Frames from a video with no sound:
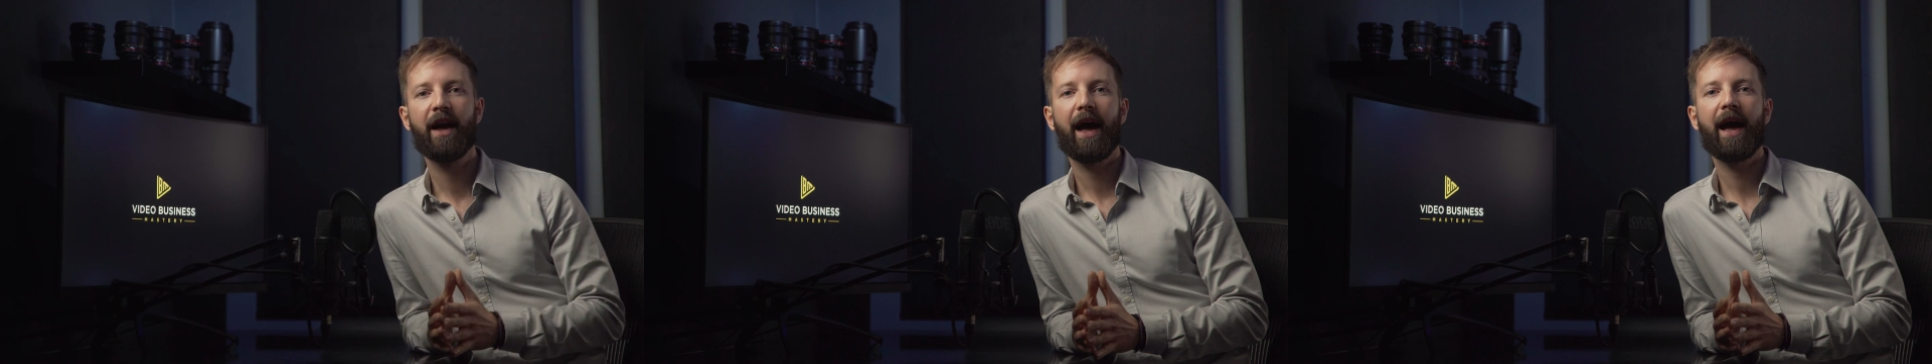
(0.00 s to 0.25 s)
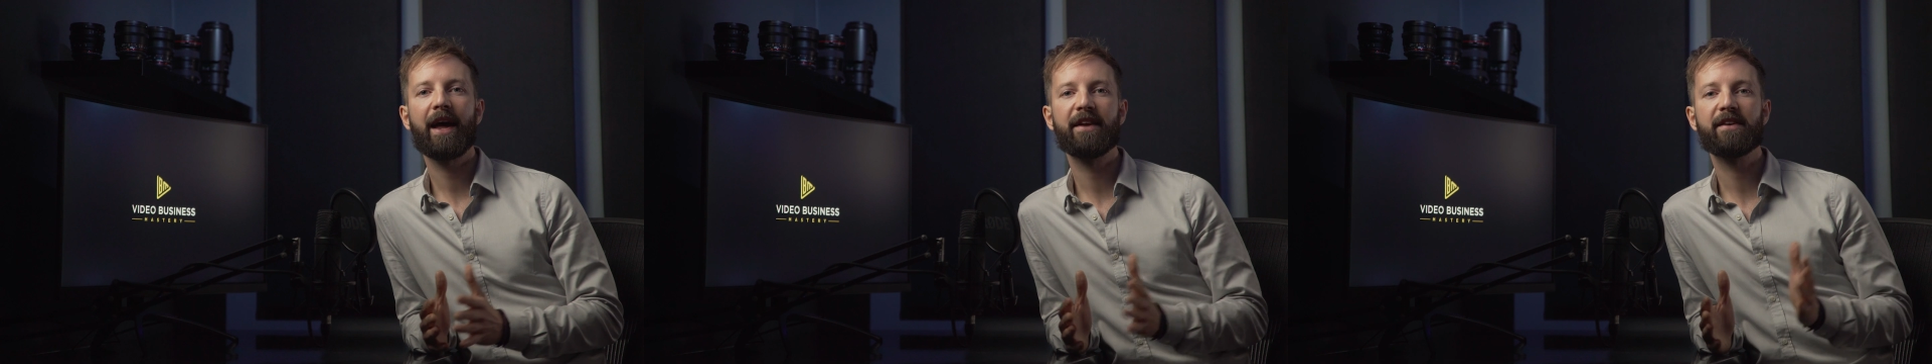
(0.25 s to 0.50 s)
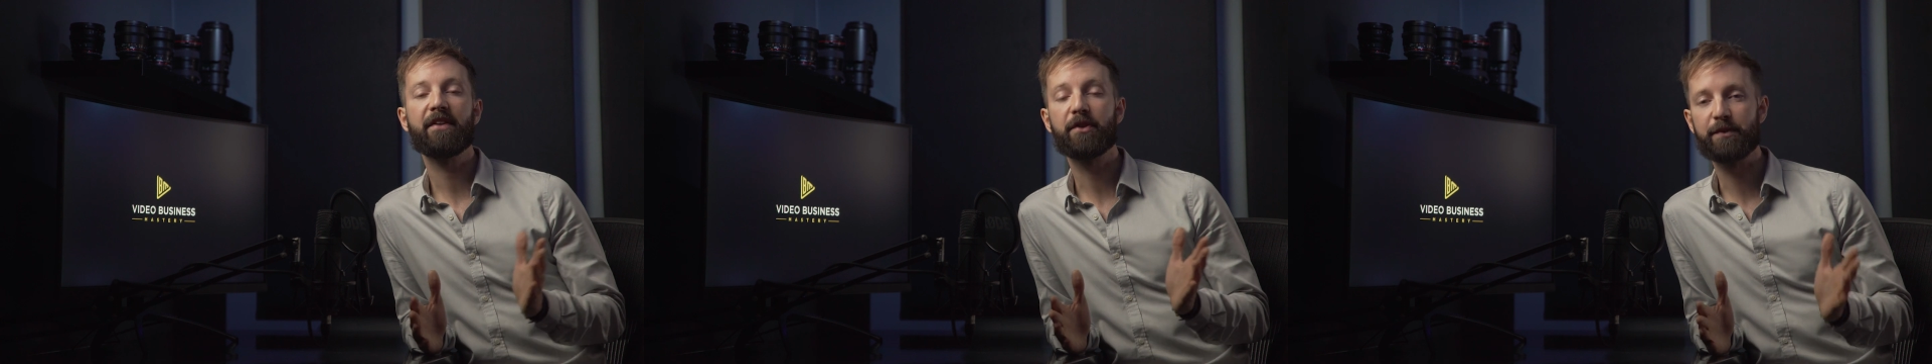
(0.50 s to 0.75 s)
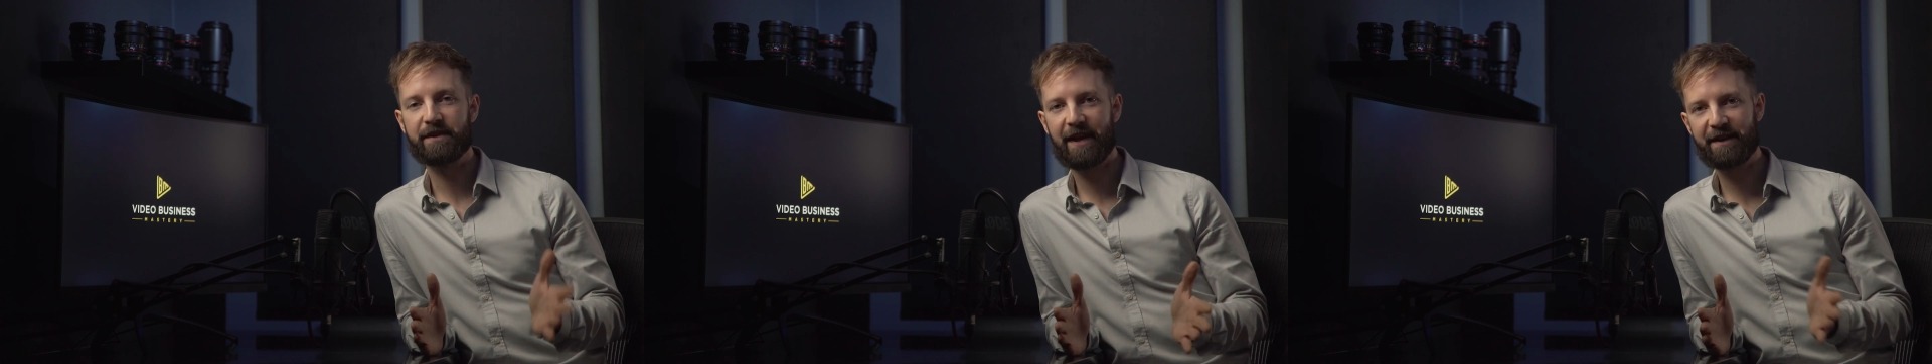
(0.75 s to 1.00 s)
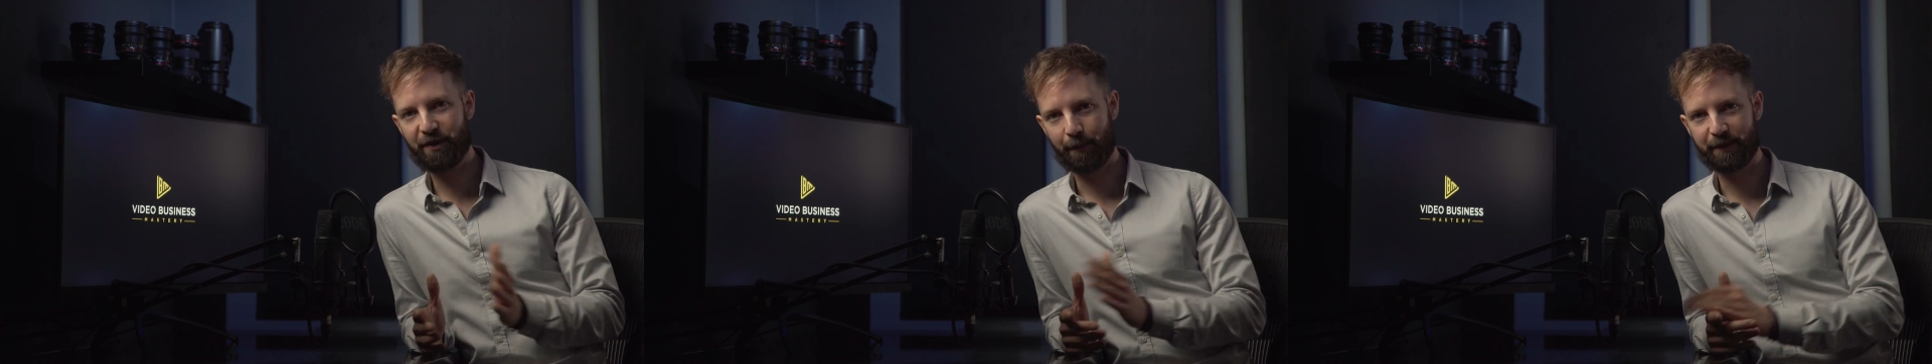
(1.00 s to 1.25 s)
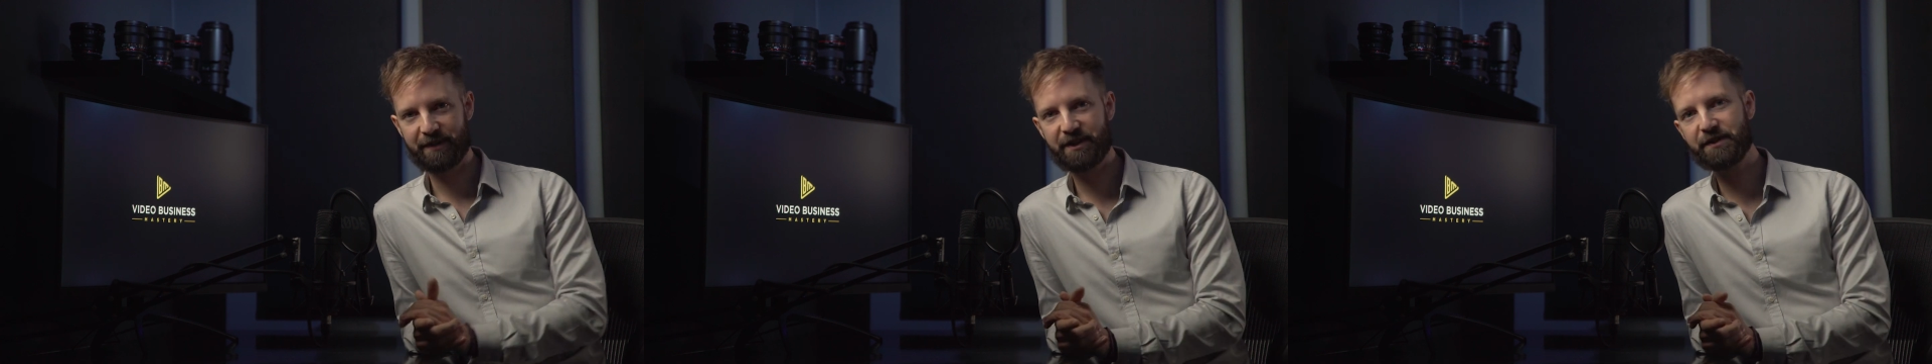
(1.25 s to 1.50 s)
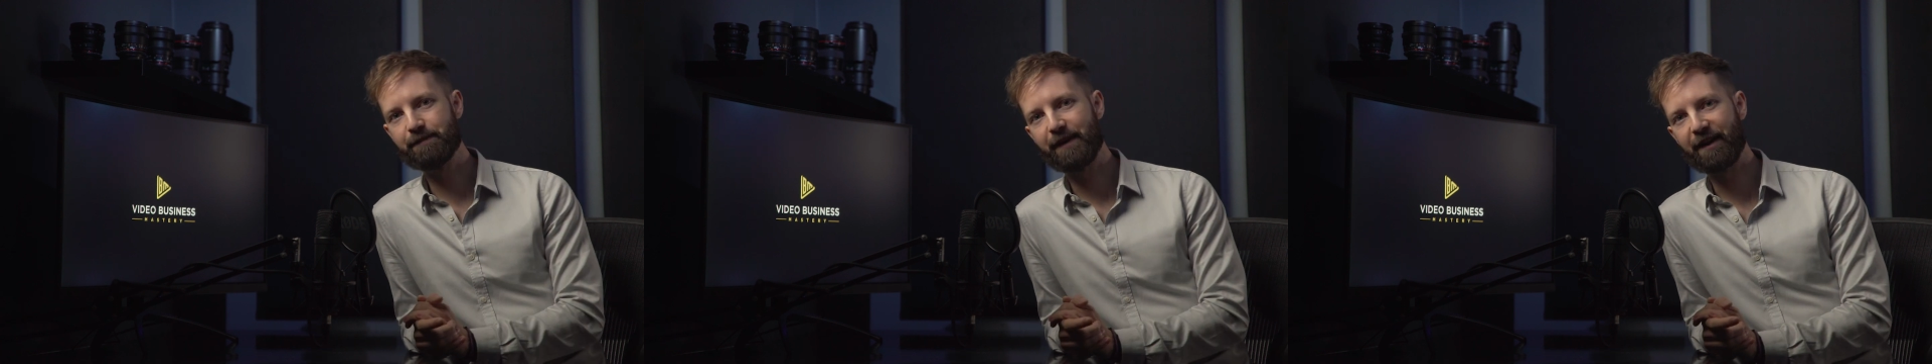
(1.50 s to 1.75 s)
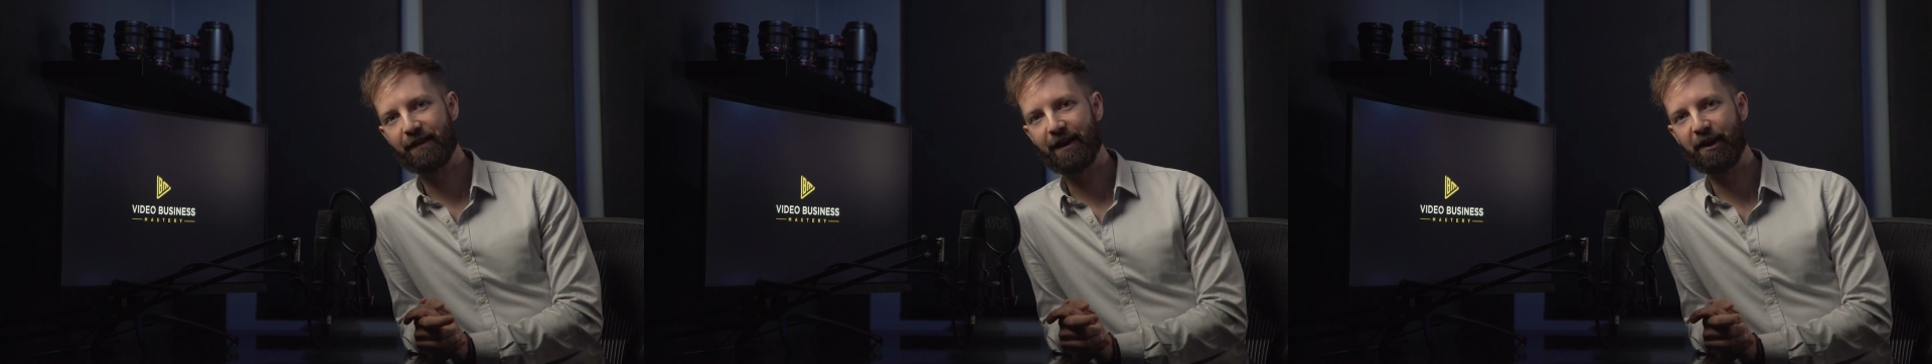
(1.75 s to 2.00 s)
and there was less competition
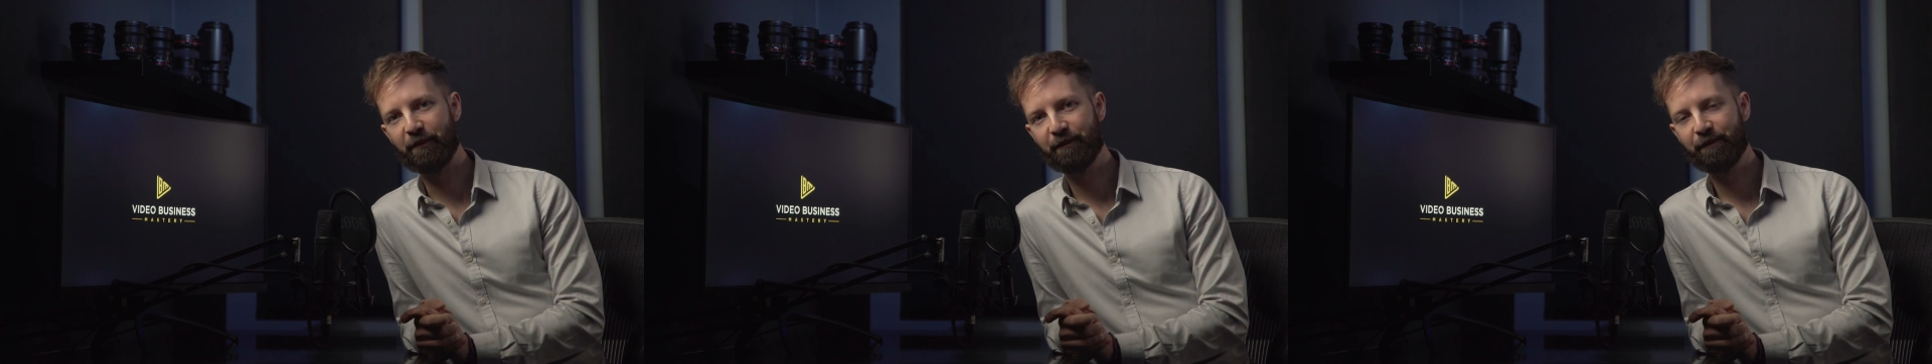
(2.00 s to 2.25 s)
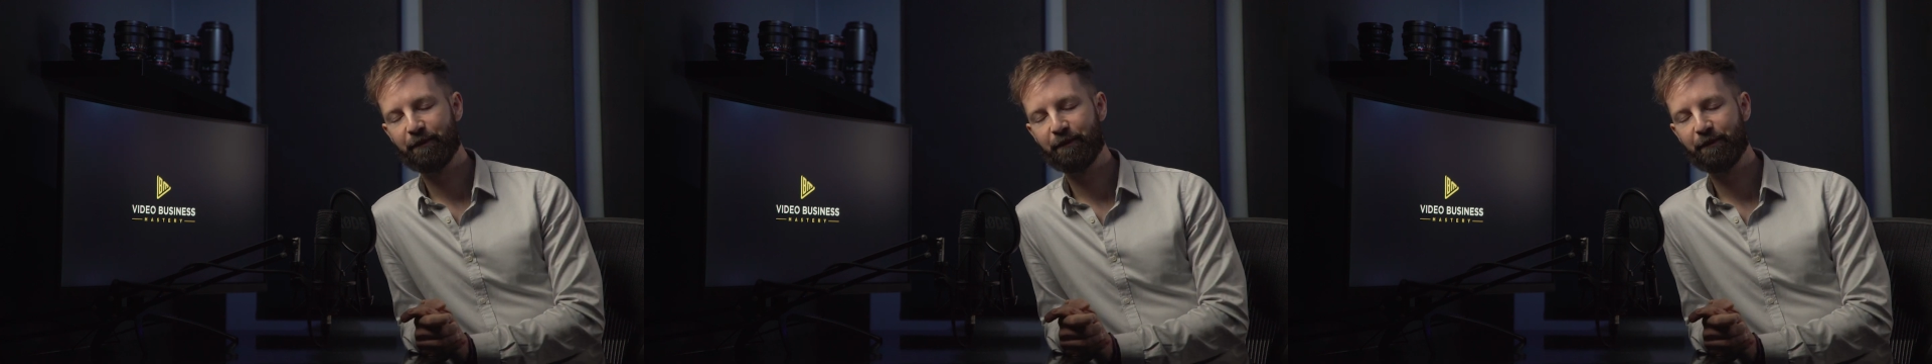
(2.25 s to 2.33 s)
back then.